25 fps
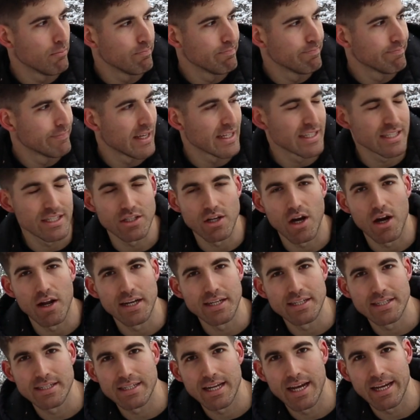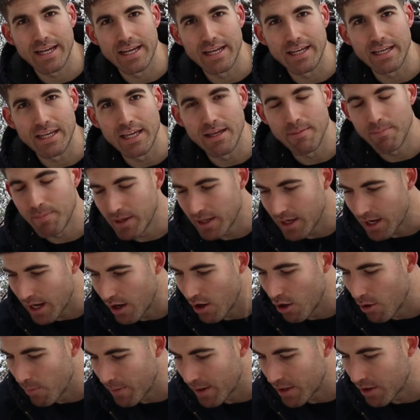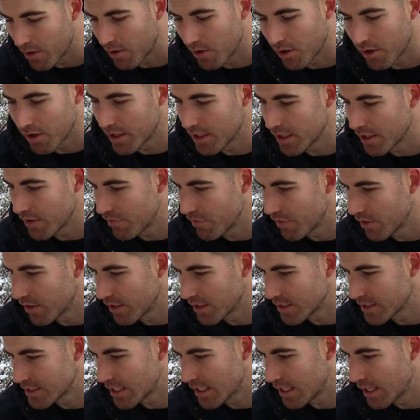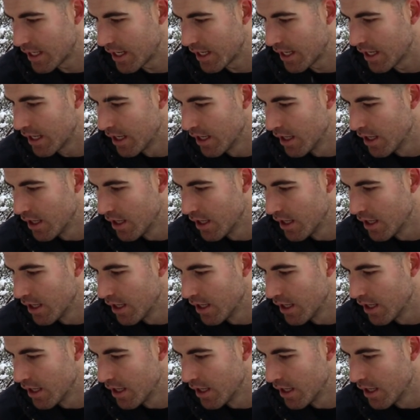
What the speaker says: That's as honest as I can keep it. I hope I don't hurt any feelings today